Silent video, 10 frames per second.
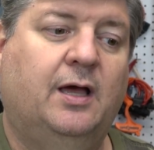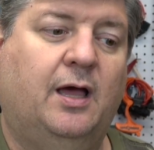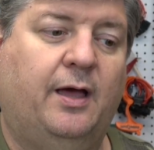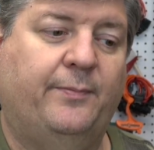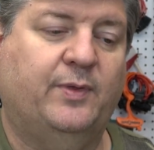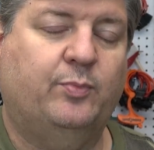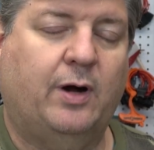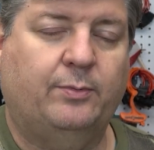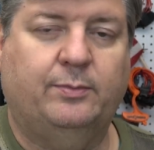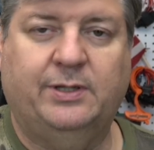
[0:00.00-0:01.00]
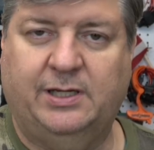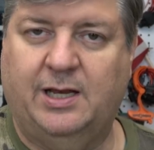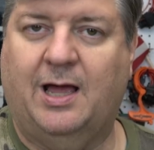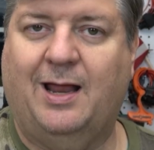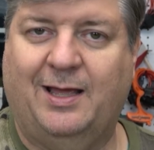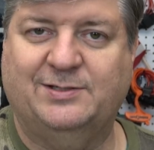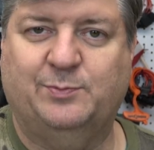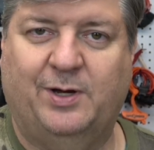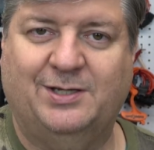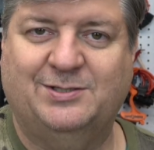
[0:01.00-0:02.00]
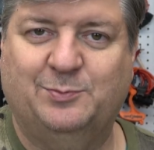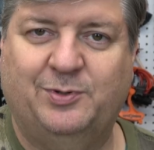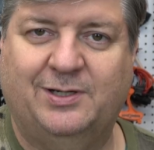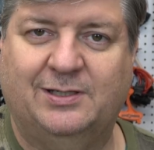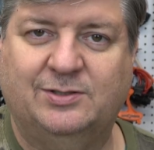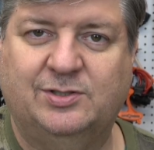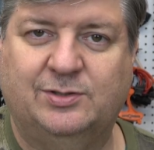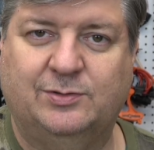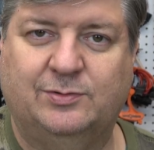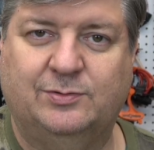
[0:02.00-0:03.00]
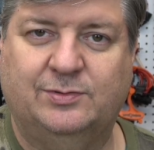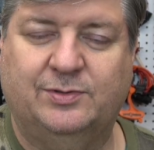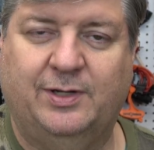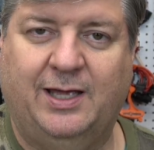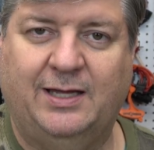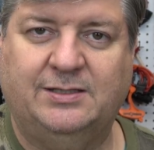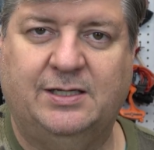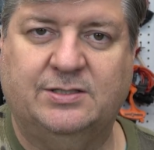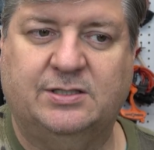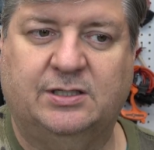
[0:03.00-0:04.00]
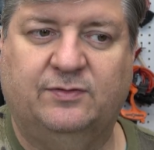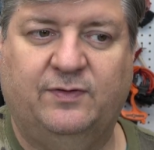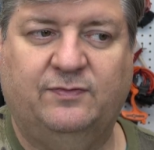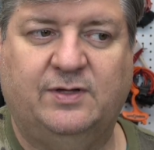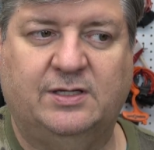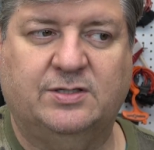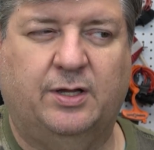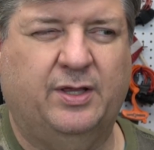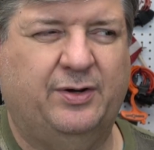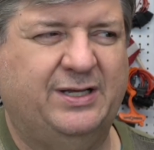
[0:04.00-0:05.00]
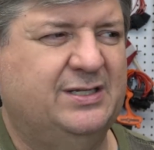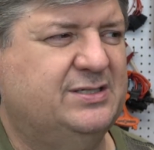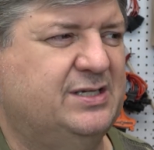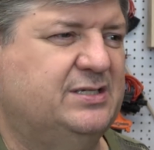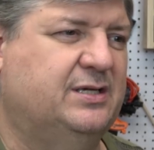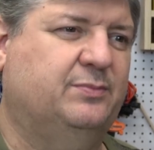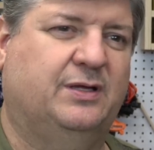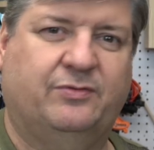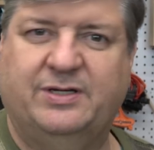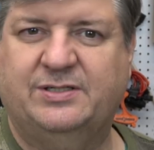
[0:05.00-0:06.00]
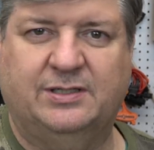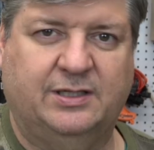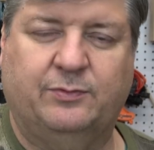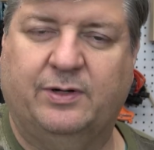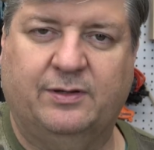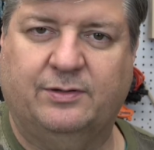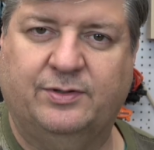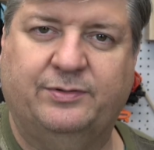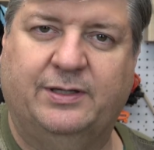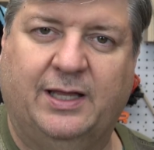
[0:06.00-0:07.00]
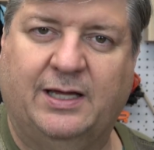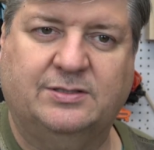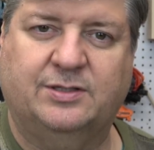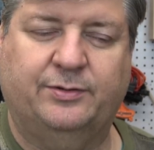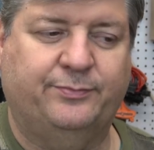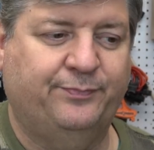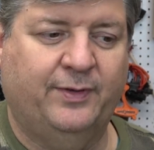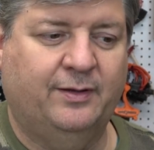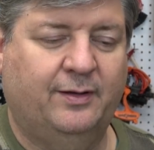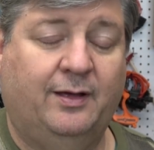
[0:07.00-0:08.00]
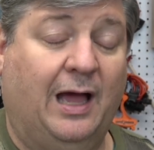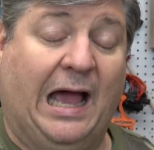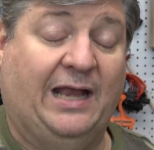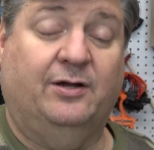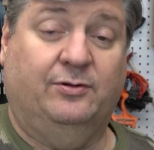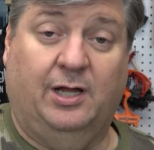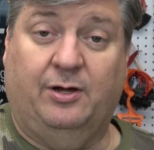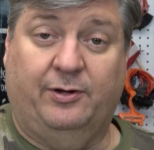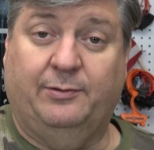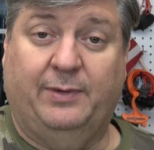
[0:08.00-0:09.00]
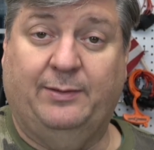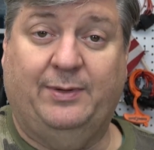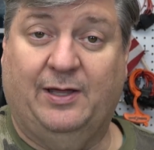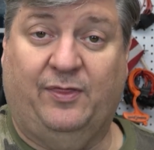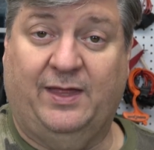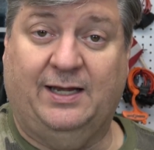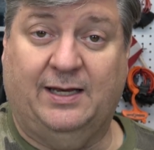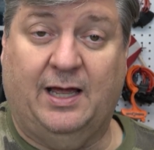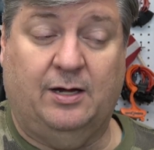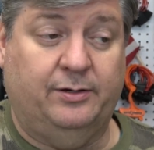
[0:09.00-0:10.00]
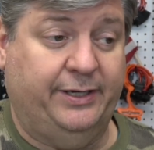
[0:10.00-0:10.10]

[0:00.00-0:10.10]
Um, probably not as much put into doing 18650s, although I did see something recently where they're doing that. So I don't know. It may be a thing now.